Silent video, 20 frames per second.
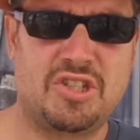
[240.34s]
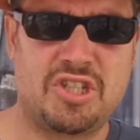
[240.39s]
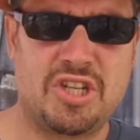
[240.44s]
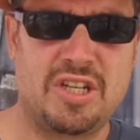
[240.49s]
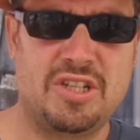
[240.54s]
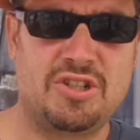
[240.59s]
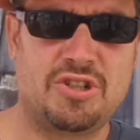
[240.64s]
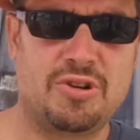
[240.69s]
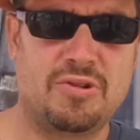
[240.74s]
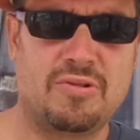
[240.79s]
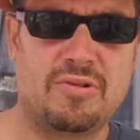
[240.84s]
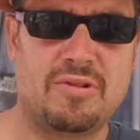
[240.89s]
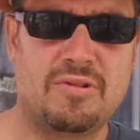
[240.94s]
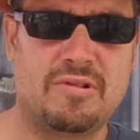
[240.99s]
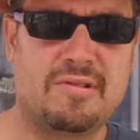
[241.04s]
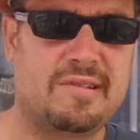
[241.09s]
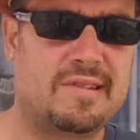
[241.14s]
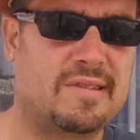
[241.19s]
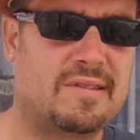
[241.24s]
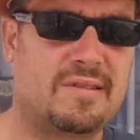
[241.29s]

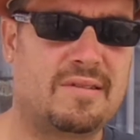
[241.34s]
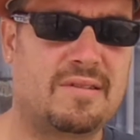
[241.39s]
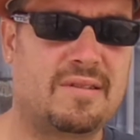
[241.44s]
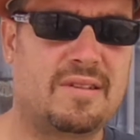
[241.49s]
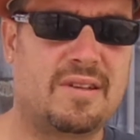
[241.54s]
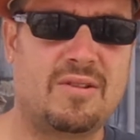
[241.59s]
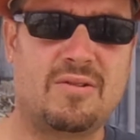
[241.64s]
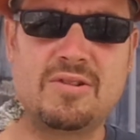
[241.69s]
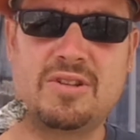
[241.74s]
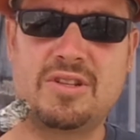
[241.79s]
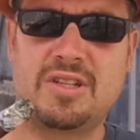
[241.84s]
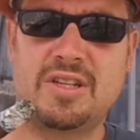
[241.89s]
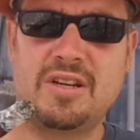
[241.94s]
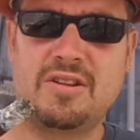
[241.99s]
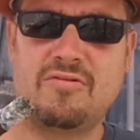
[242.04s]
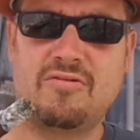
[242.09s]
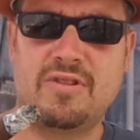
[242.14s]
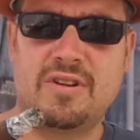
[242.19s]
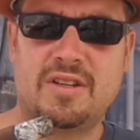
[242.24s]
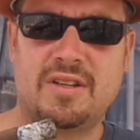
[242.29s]
ginger and a little
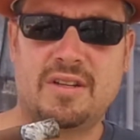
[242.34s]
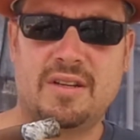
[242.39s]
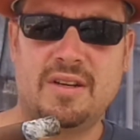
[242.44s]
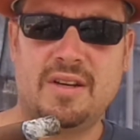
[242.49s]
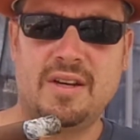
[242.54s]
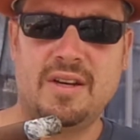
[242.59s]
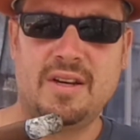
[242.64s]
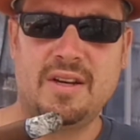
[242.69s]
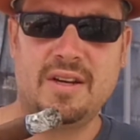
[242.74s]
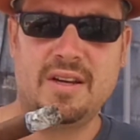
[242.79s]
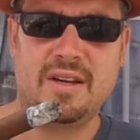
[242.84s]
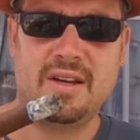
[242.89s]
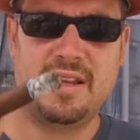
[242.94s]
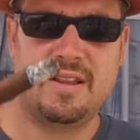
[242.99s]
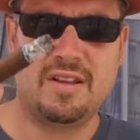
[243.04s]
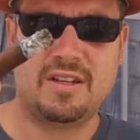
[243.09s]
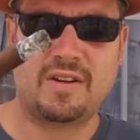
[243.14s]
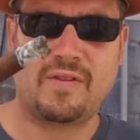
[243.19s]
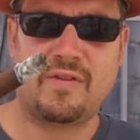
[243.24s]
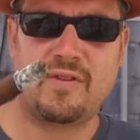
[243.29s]
citrus
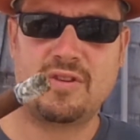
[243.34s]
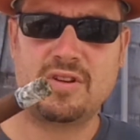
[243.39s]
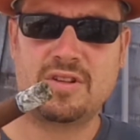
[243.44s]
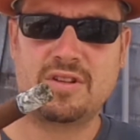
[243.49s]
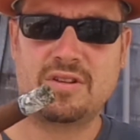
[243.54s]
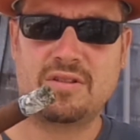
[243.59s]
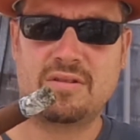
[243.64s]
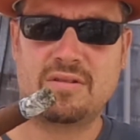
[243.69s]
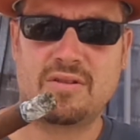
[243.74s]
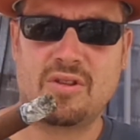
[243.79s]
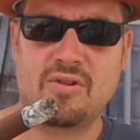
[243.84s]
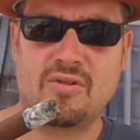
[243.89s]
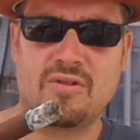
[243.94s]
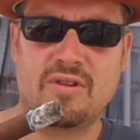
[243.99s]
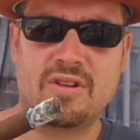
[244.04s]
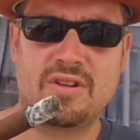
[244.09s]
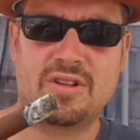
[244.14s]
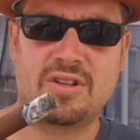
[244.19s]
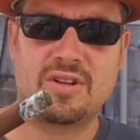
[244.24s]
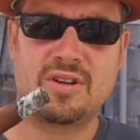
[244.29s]
in this first third
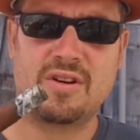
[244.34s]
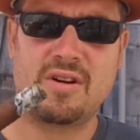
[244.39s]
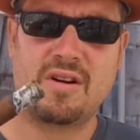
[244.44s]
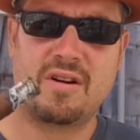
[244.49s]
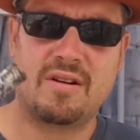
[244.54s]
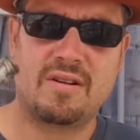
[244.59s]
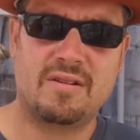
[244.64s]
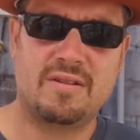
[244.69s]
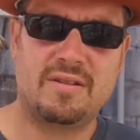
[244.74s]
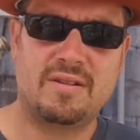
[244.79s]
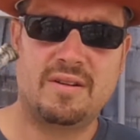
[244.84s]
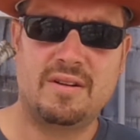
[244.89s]
of the cigar,